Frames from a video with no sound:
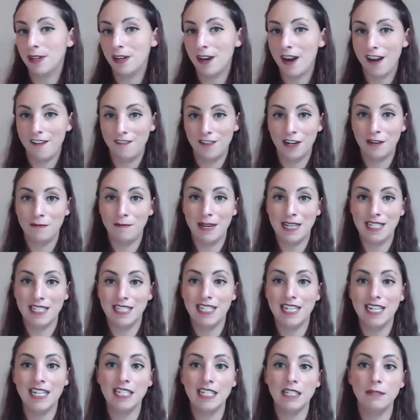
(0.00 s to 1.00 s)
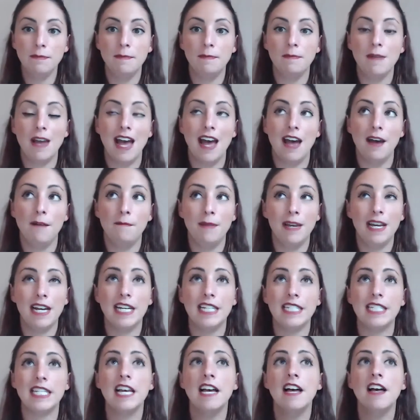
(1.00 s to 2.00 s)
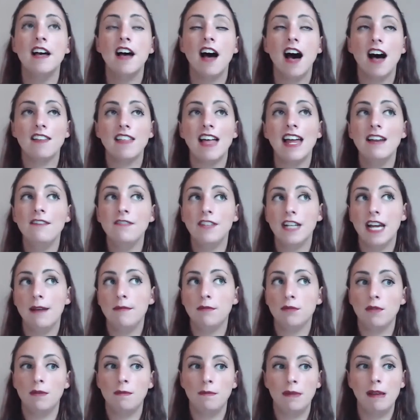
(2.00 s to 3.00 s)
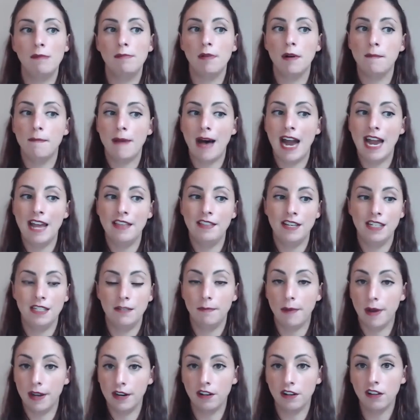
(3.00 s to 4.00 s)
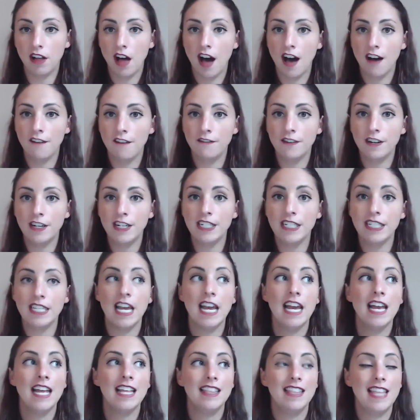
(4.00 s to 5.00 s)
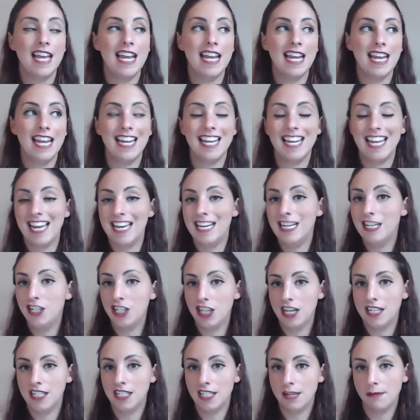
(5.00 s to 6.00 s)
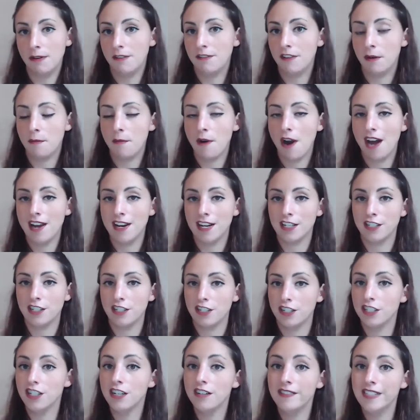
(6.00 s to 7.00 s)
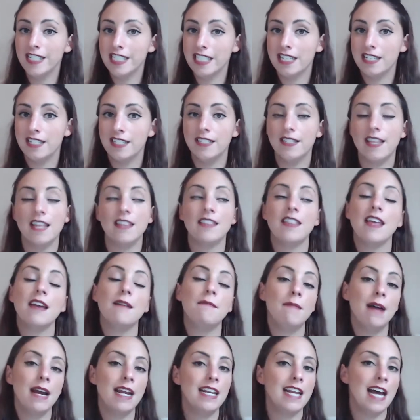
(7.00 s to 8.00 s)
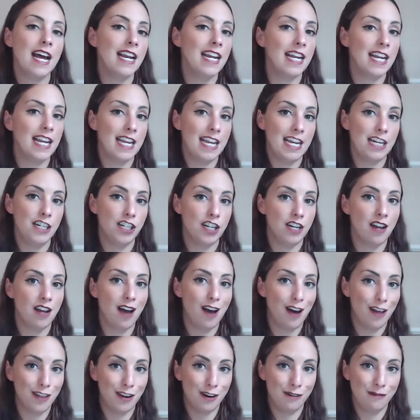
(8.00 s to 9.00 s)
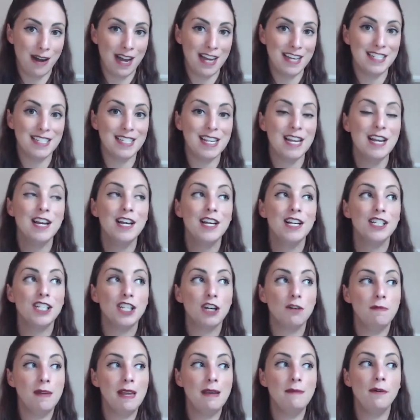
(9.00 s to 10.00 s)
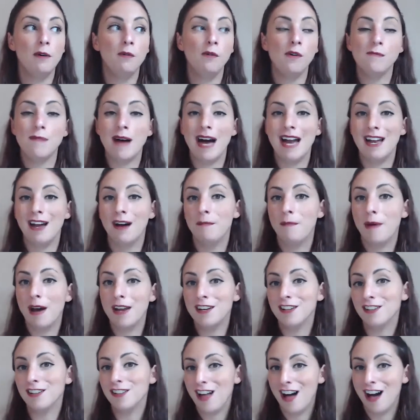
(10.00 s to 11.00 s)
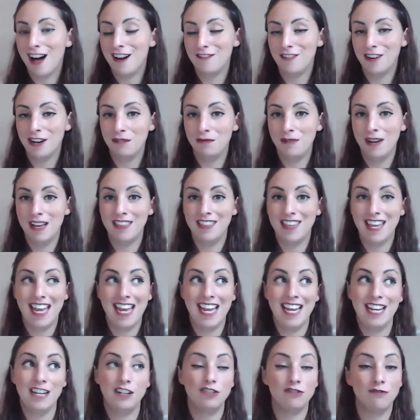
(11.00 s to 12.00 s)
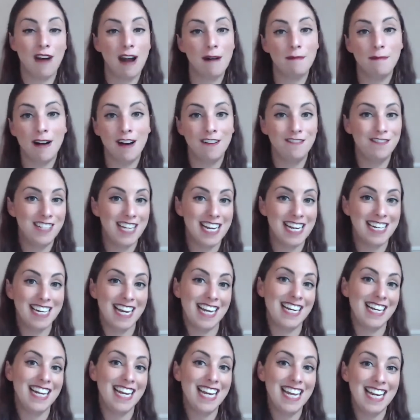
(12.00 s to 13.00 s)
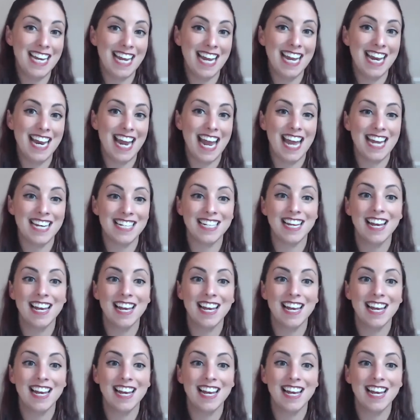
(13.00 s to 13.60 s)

of your business, because a lot of times when people buy these bundle offers, they engage in some of your products or services that they might not engage in otherwise. So people will buy a bundle offer with a drop-off date night in it, and